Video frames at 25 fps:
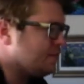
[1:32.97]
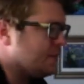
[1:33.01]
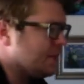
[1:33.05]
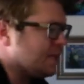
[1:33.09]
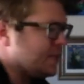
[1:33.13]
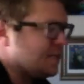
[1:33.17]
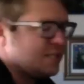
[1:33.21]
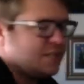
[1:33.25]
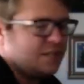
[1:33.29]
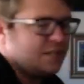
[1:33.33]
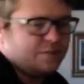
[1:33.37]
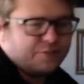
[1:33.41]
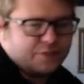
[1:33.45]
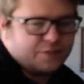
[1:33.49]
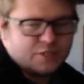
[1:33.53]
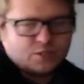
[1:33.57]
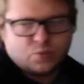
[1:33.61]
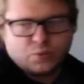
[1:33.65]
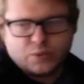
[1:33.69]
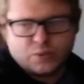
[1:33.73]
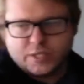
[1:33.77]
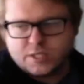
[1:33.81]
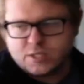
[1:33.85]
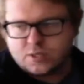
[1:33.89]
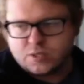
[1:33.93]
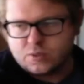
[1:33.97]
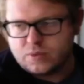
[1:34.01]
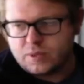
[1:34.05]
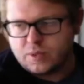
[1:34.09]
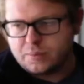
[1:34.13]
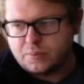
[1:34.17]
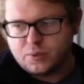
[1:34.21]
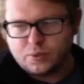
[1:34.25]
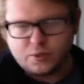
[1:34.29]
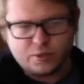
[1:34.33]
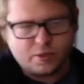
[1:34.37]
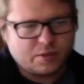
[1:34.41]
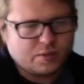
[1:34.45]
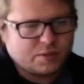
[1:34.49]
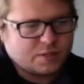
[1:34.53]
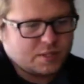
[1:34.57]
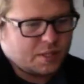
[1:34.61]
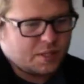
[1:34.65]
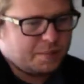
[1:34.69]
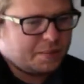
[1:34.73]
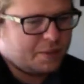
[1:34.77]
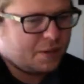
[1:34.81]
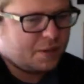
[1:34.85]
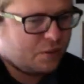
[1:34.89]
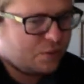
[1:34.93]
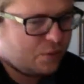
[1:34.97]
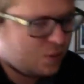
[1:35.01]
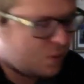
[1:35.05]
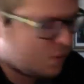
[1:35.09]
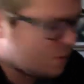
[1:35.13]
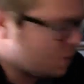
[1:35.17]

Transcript: myself this week, so I'll pull those up here real